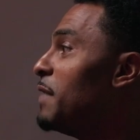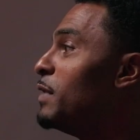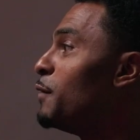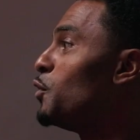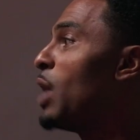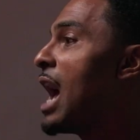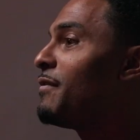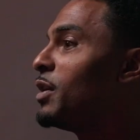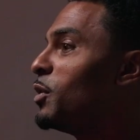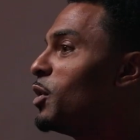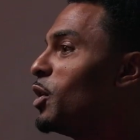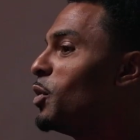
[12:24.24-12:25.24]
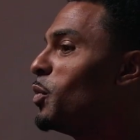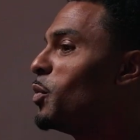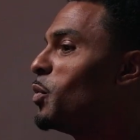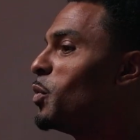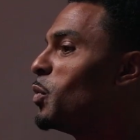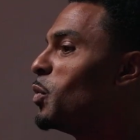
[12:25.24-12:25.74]
even if you haven't
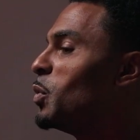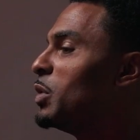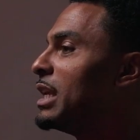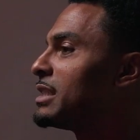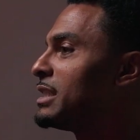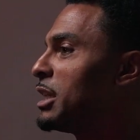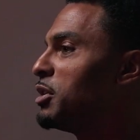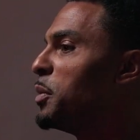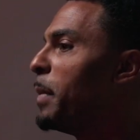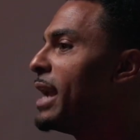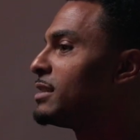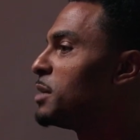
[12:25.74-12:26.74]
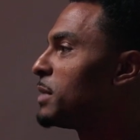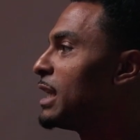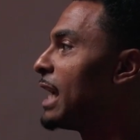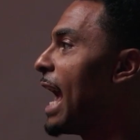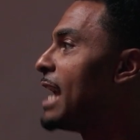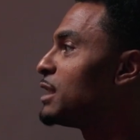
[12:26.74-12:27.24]
necessarily made
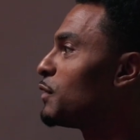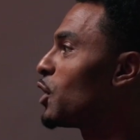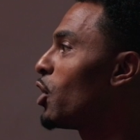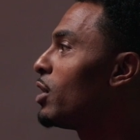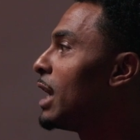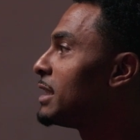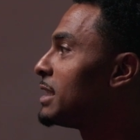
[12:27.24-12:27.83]
something as of current?